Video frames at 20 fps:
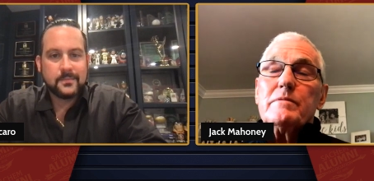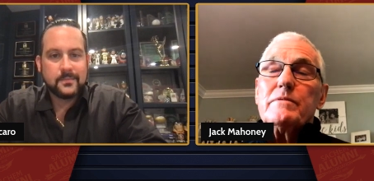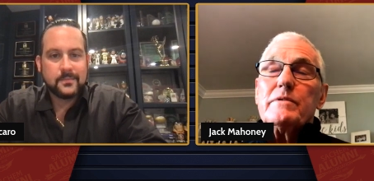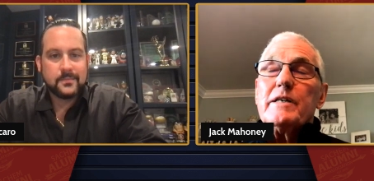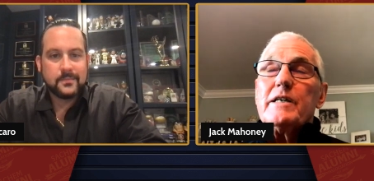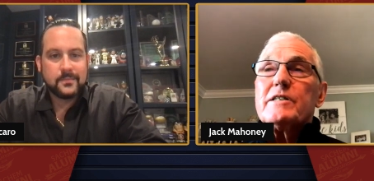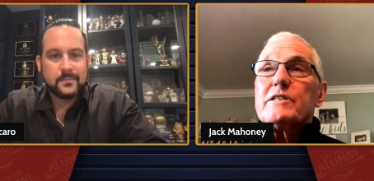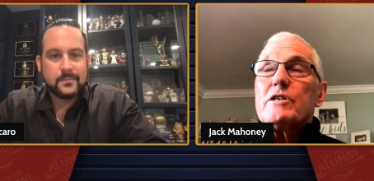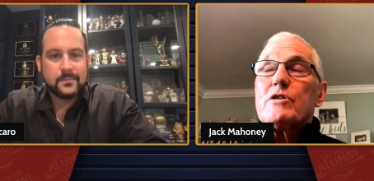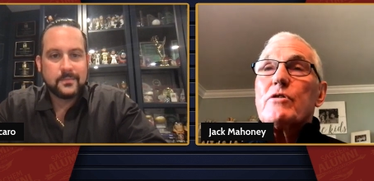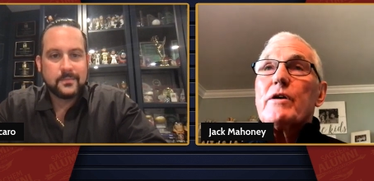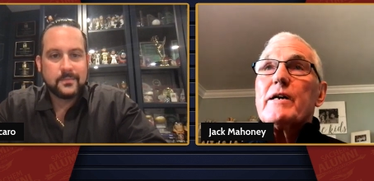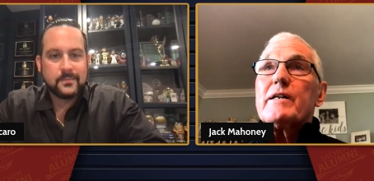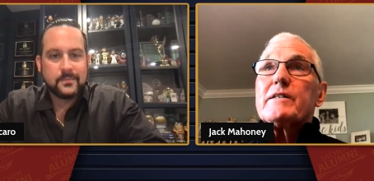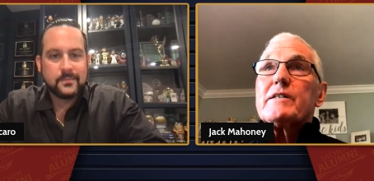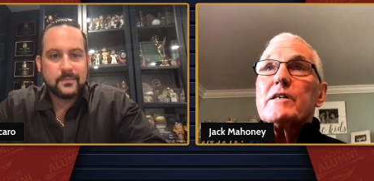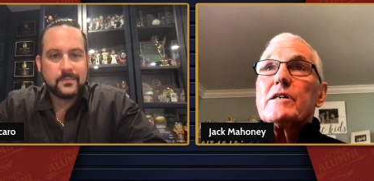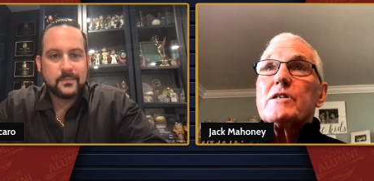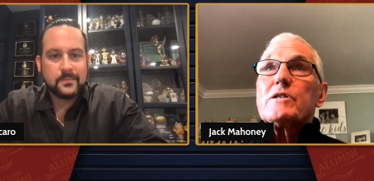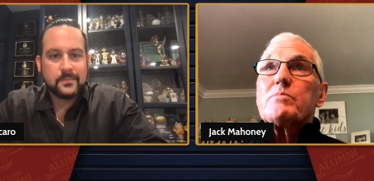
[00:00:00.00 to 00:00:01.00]
Speaker 1: it's a credit
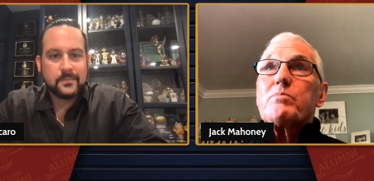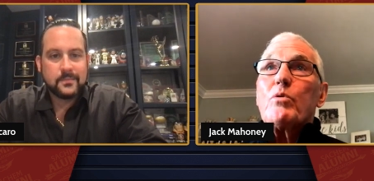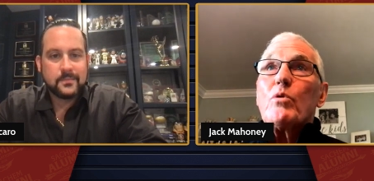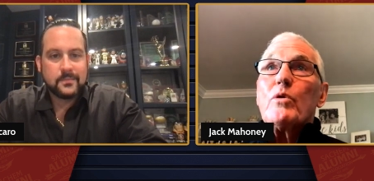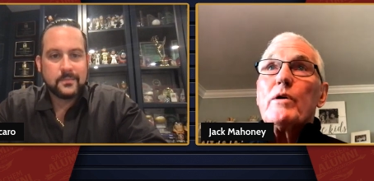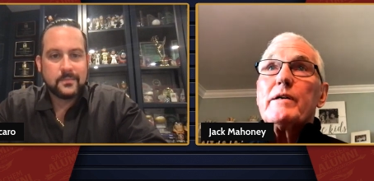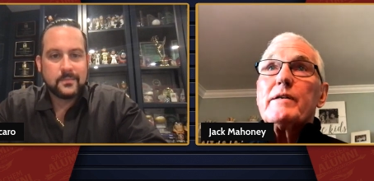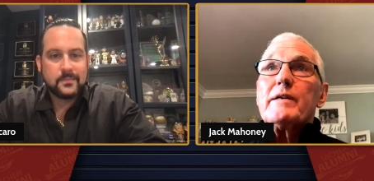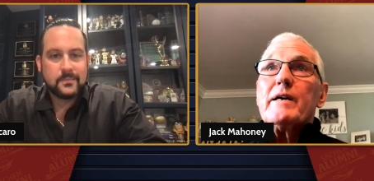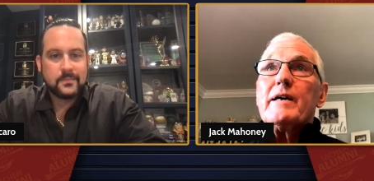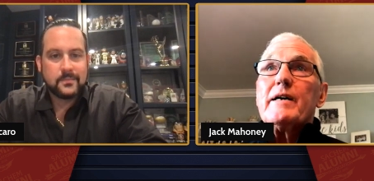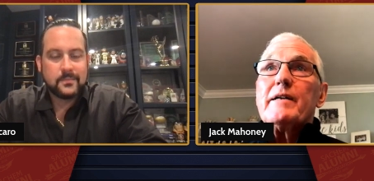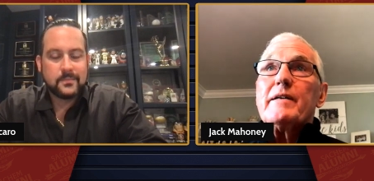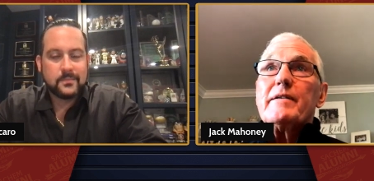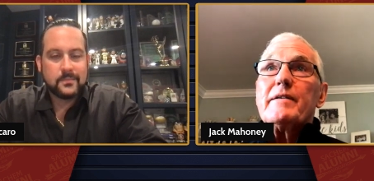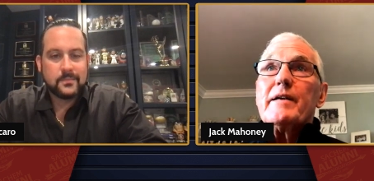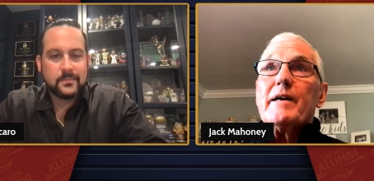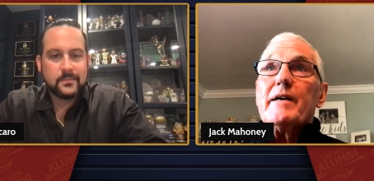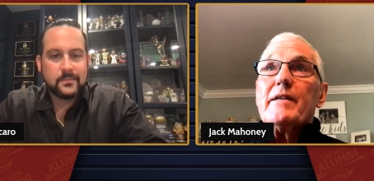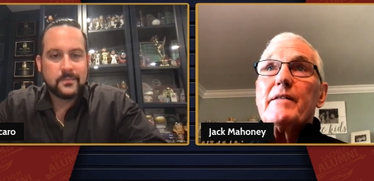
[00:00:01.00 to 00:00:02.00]
to the sport
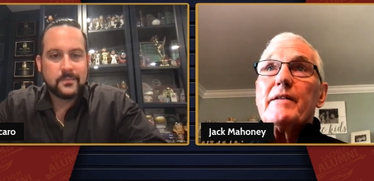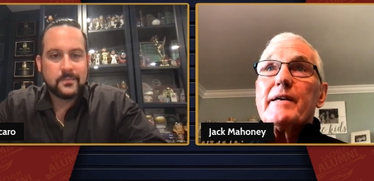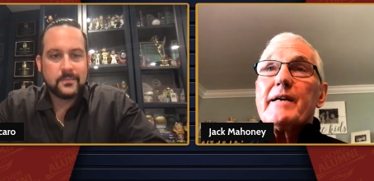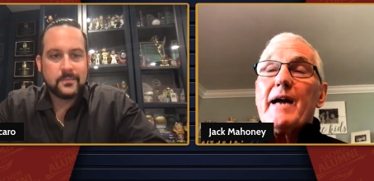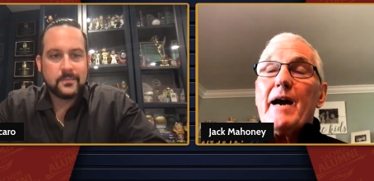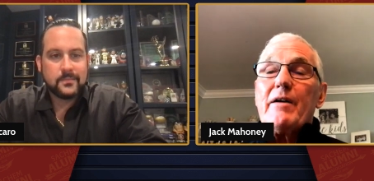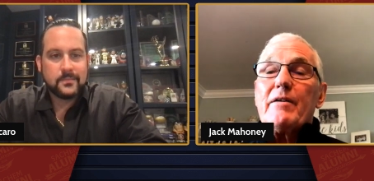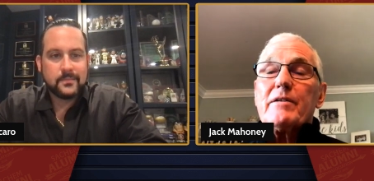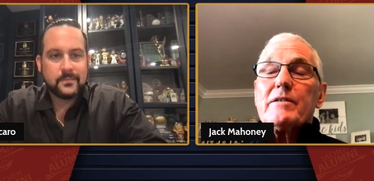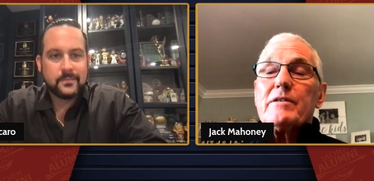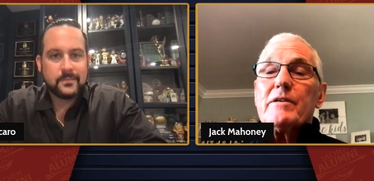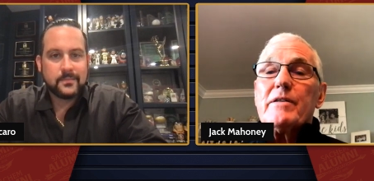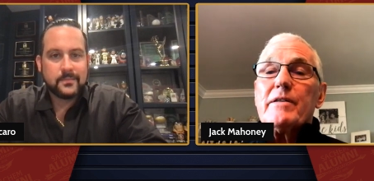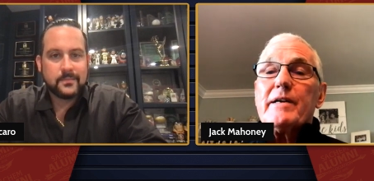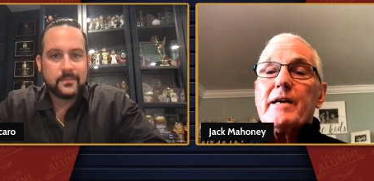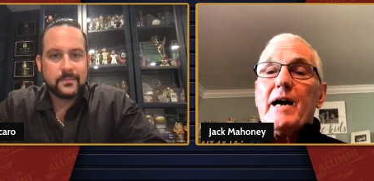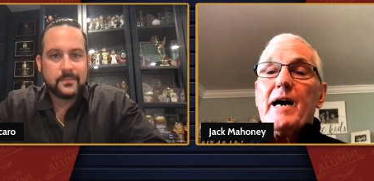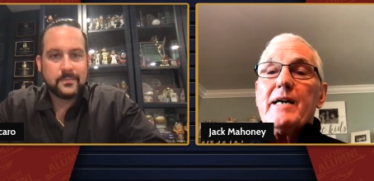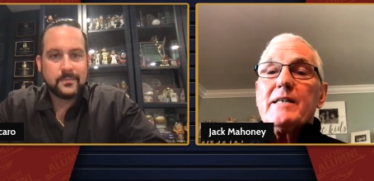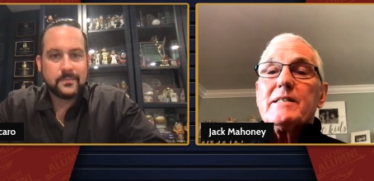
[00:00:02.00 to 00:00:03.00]
and and the character of the
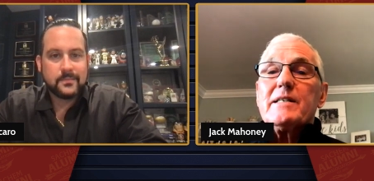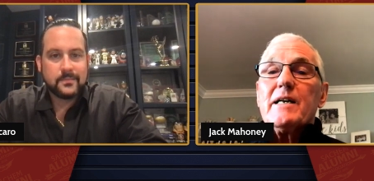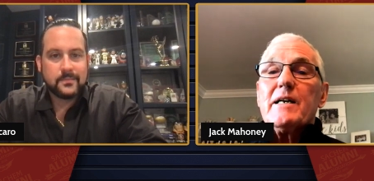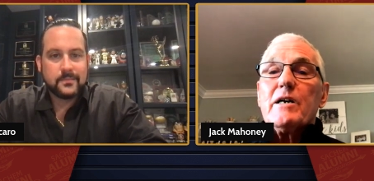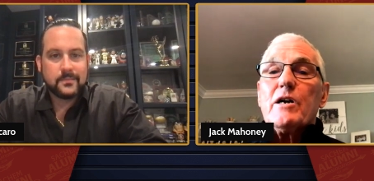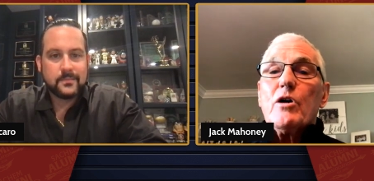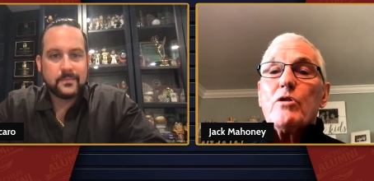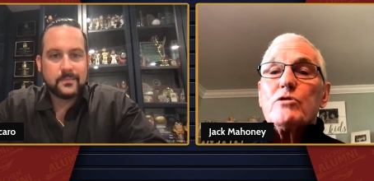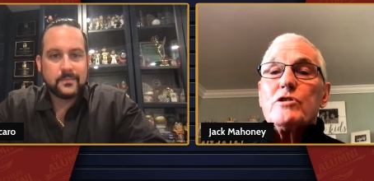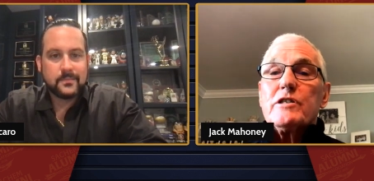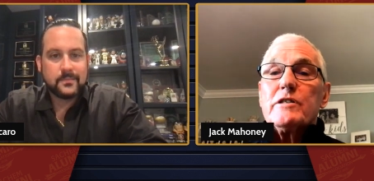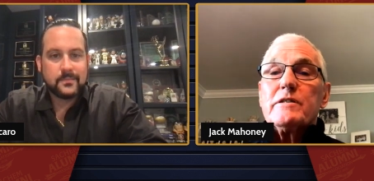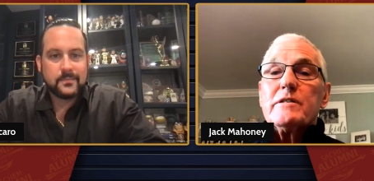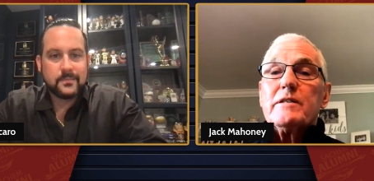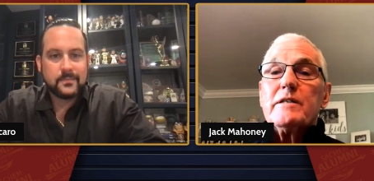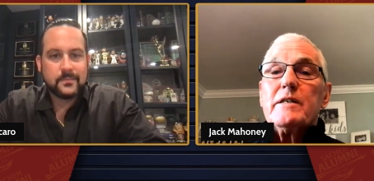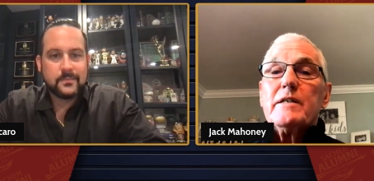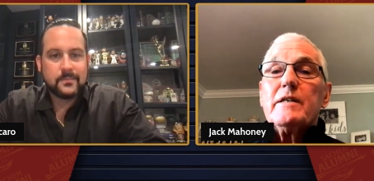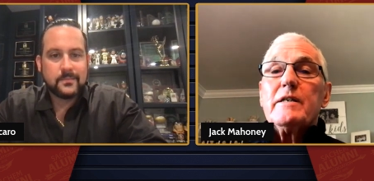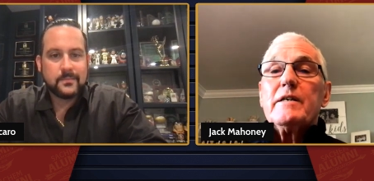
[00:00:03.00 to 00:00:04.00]
guys that are coaching
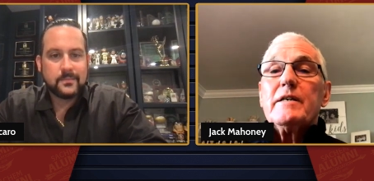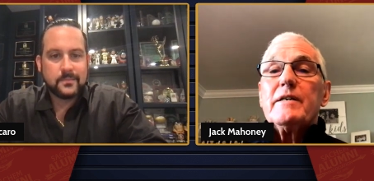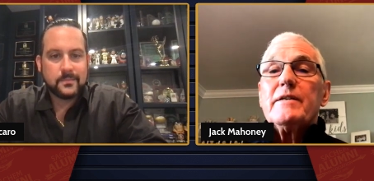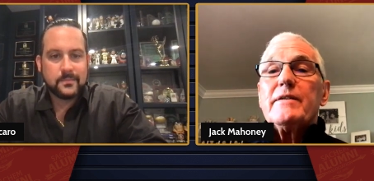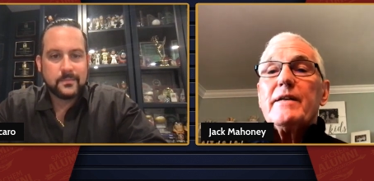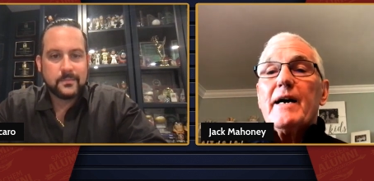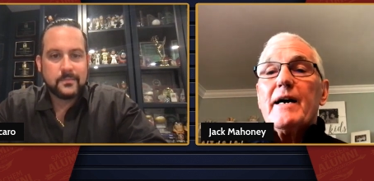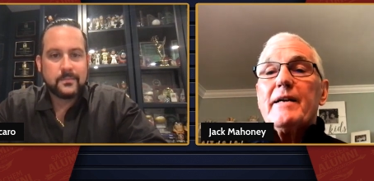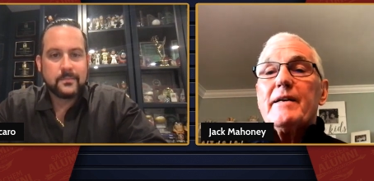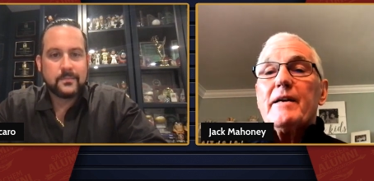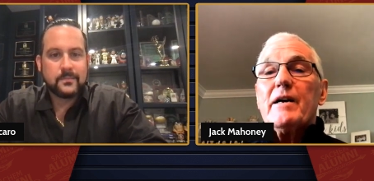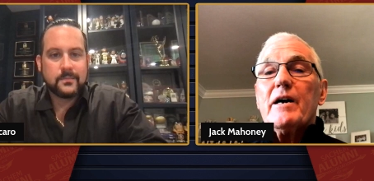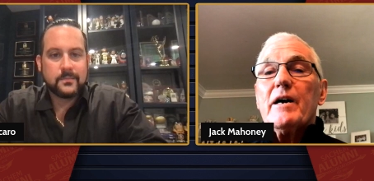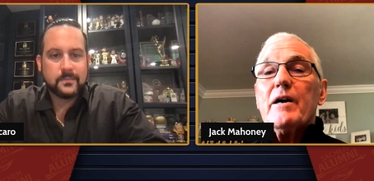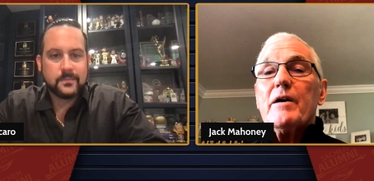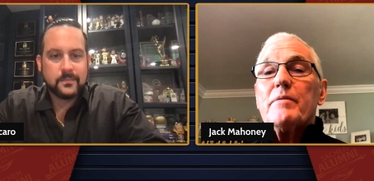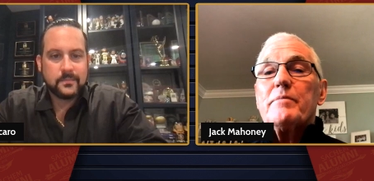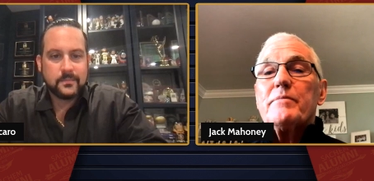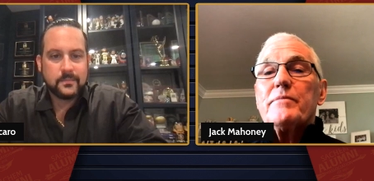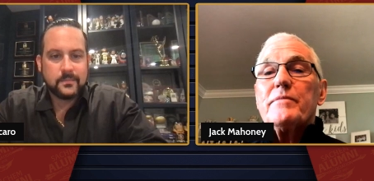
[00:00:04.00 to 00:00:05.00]
that
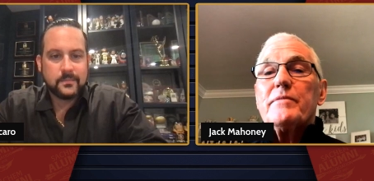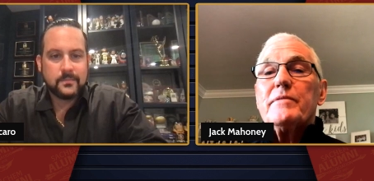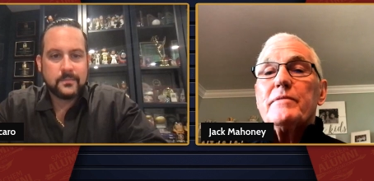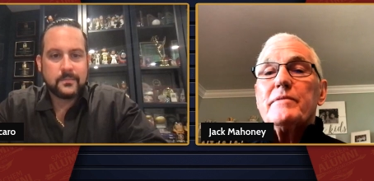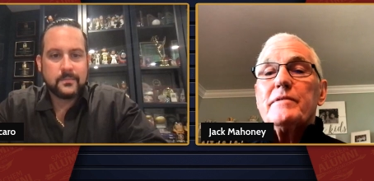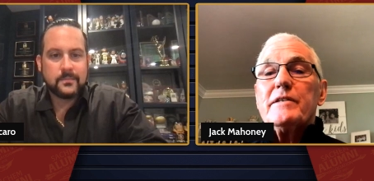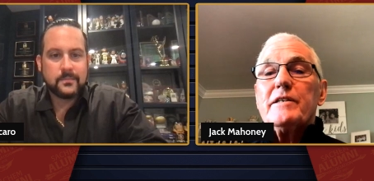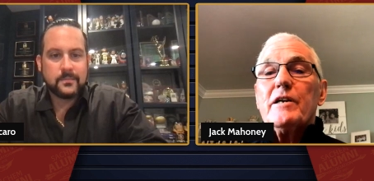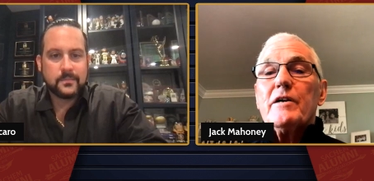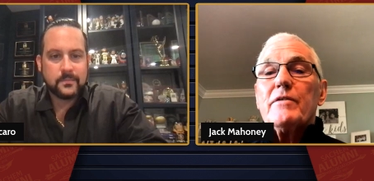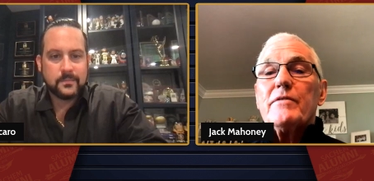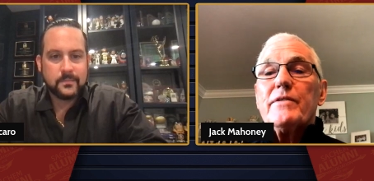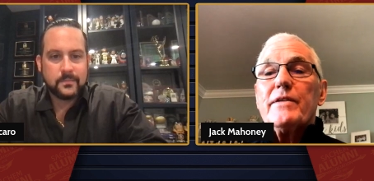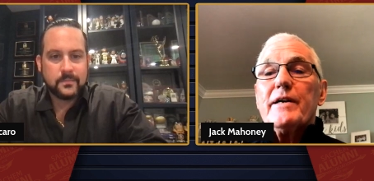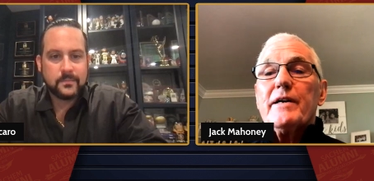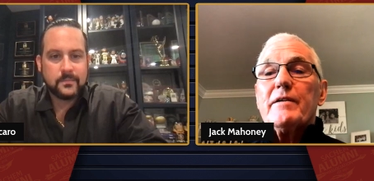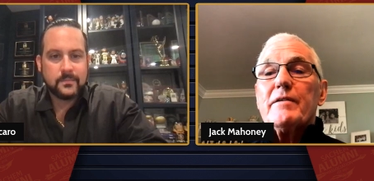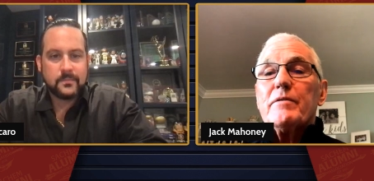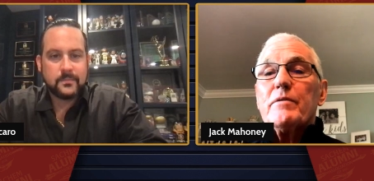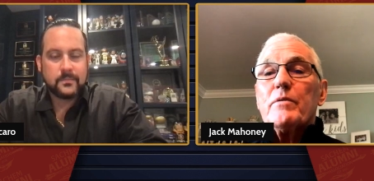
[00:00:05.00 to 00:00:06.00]
um, you know
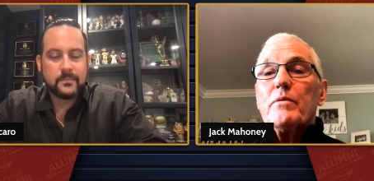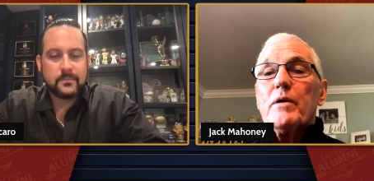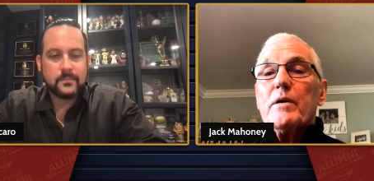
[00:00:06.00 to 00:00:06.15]
they're